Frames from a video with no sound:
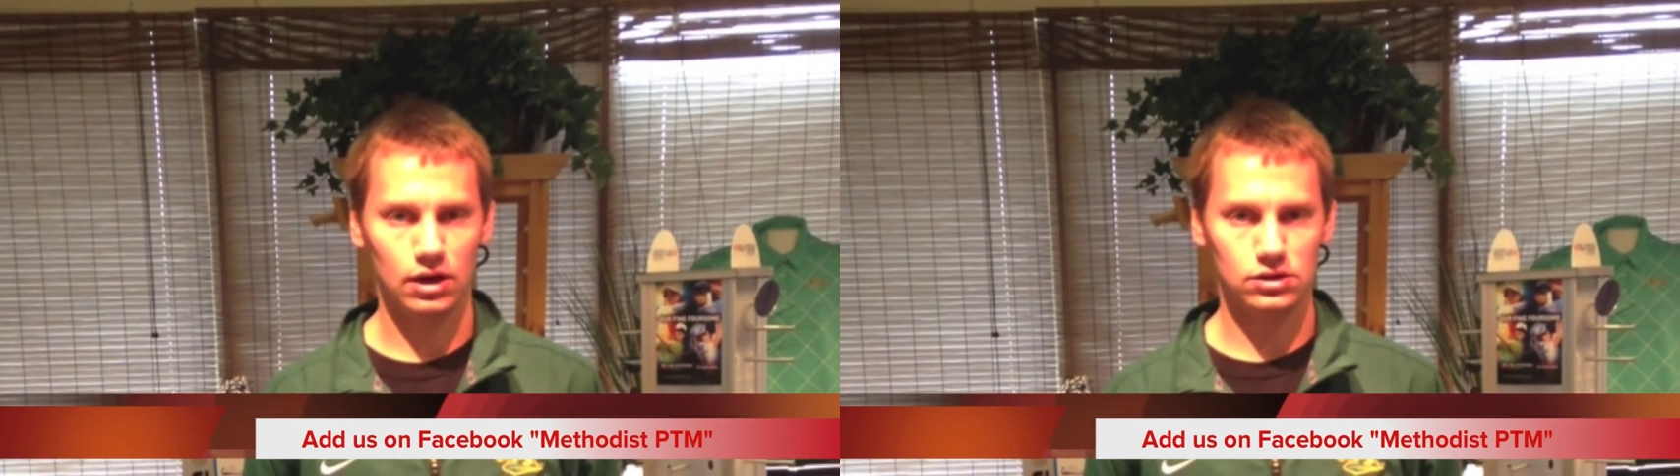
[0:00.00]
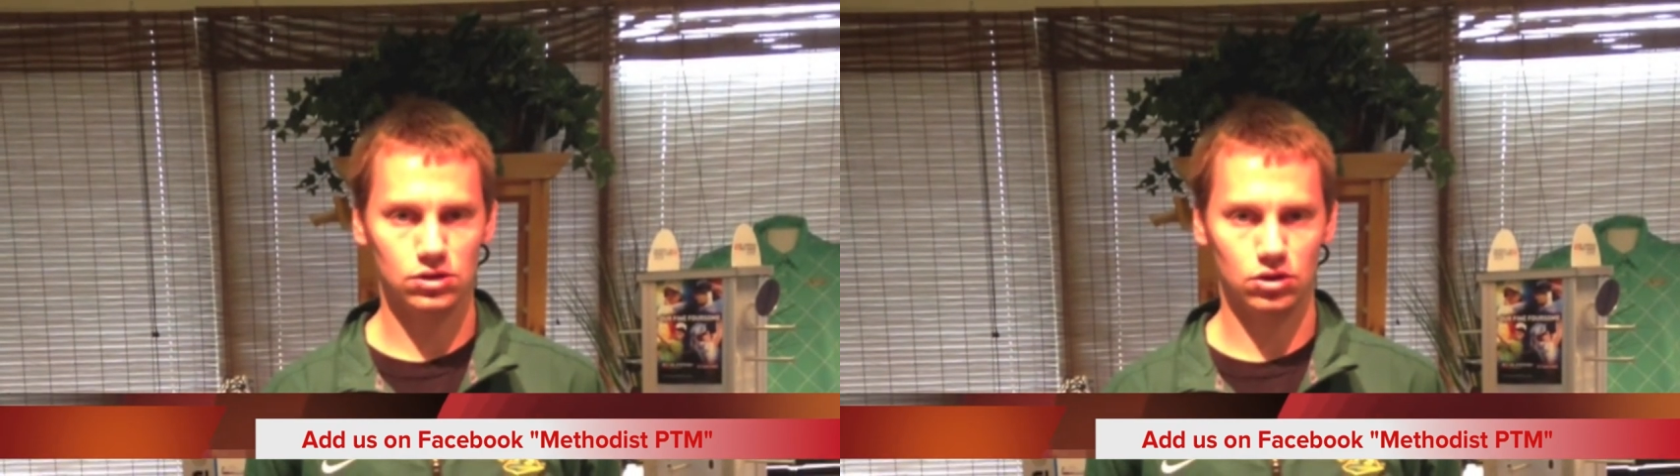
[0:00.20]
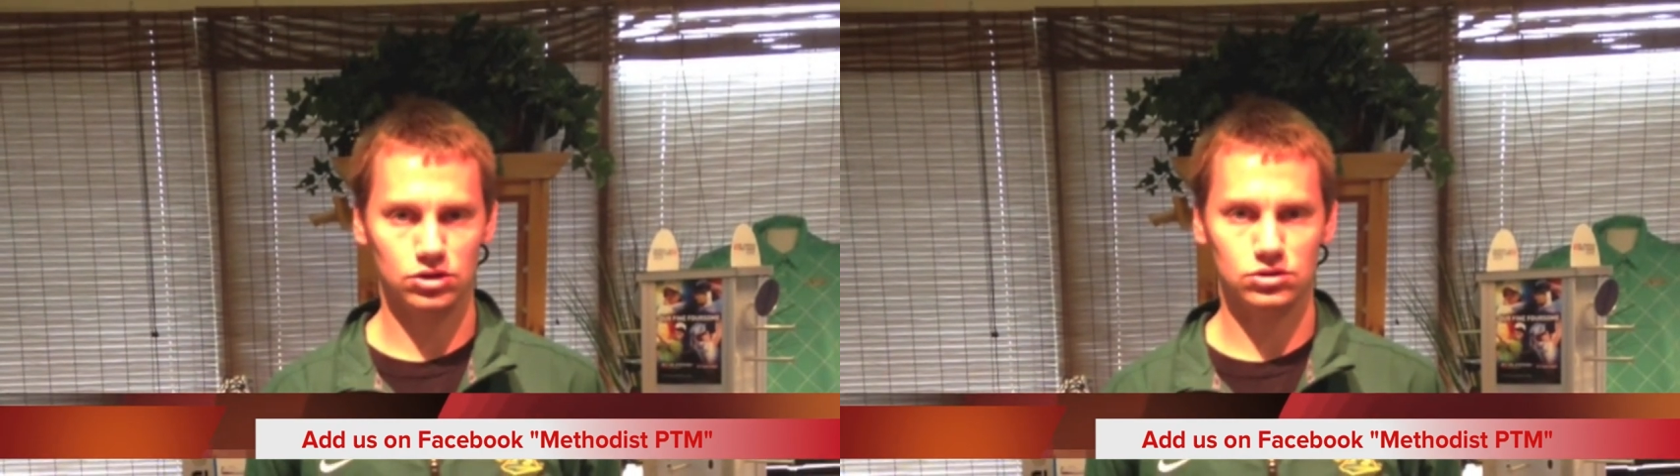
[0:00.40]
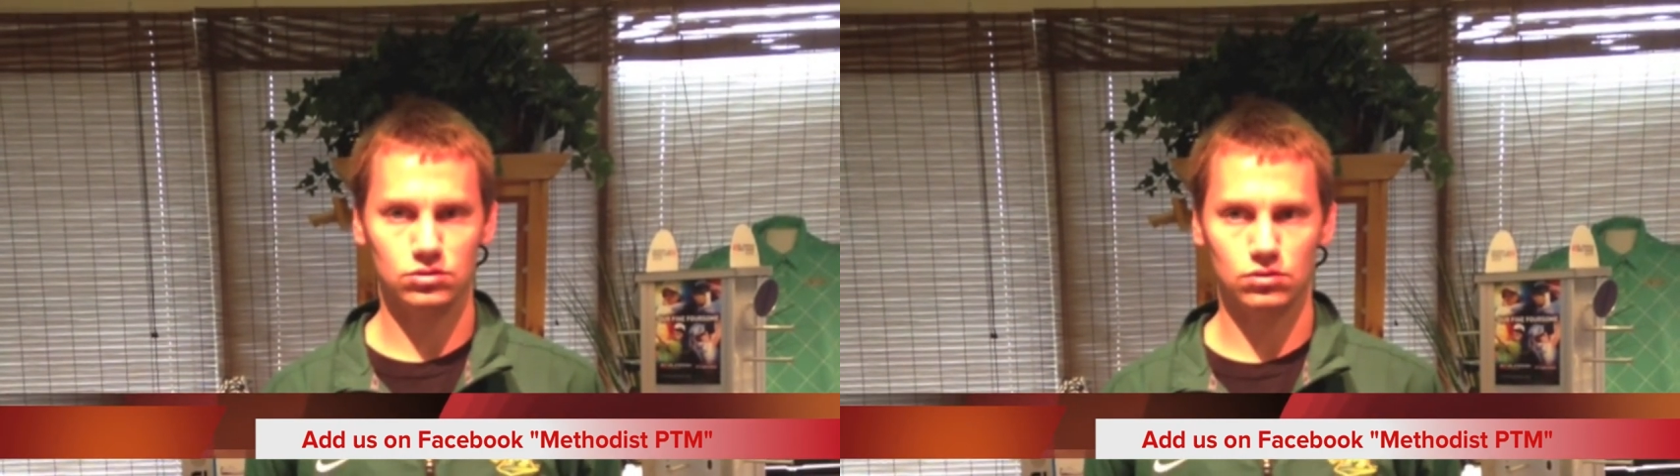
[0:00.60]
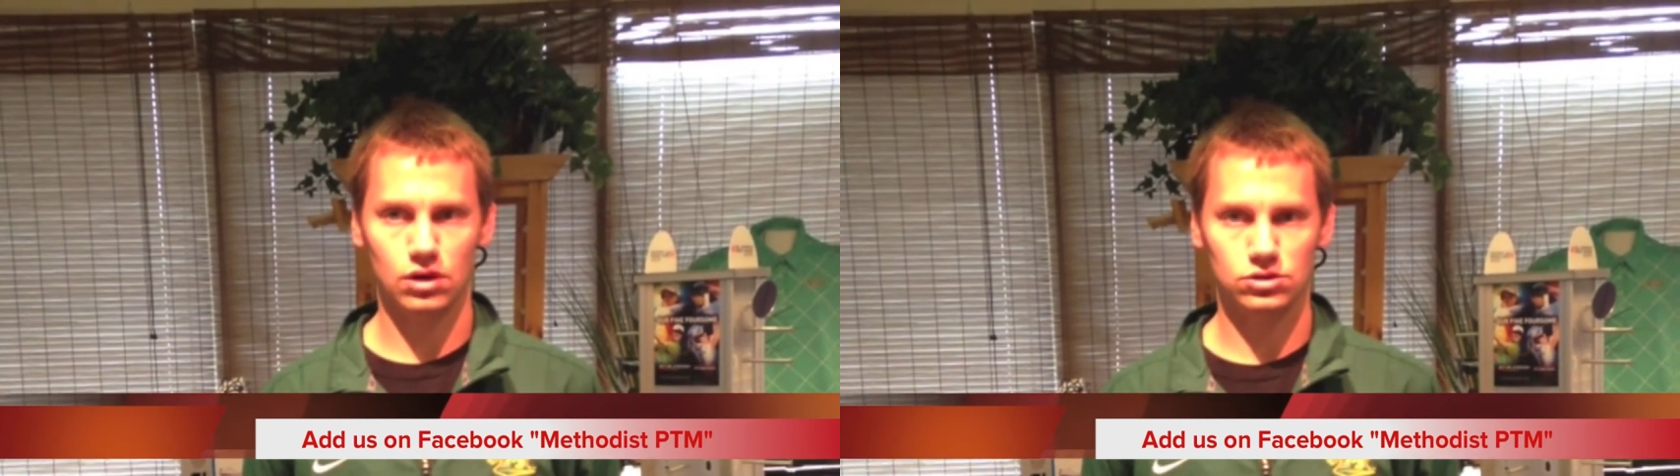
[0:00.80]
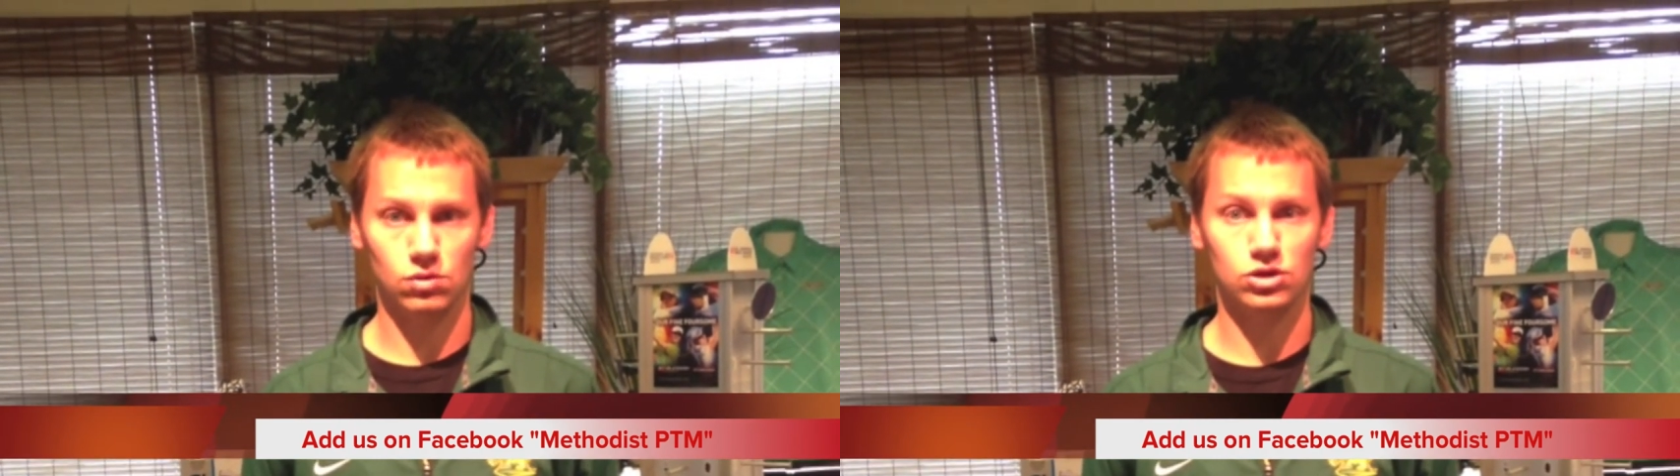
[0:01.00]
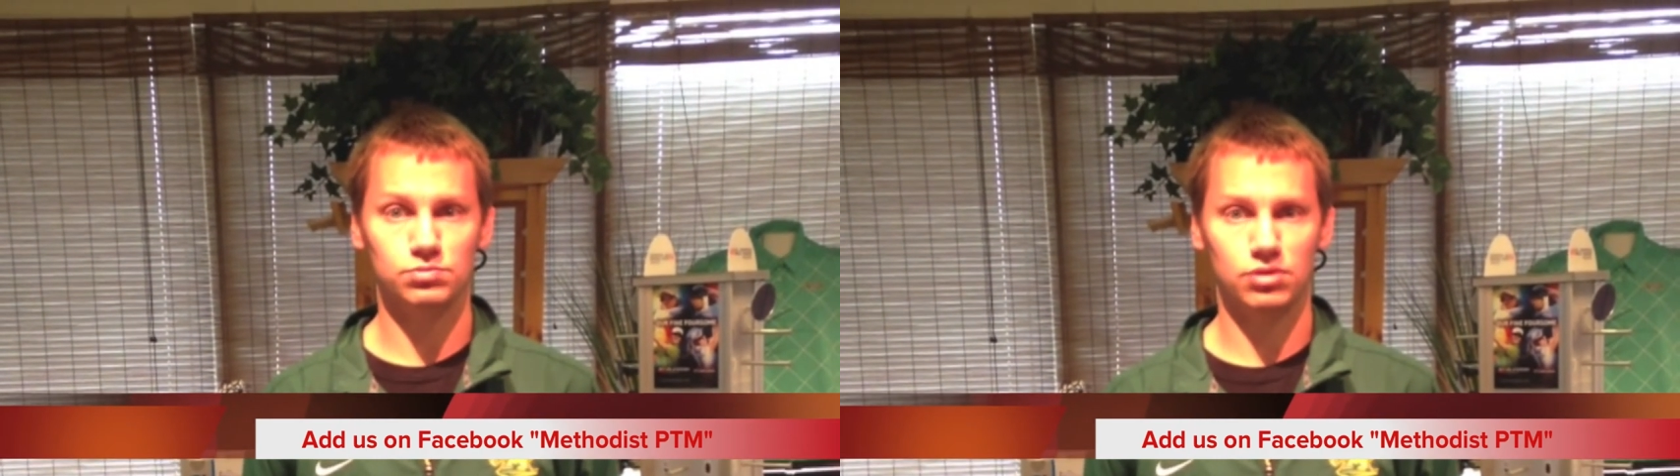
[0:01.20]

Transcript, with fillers: as long as as well as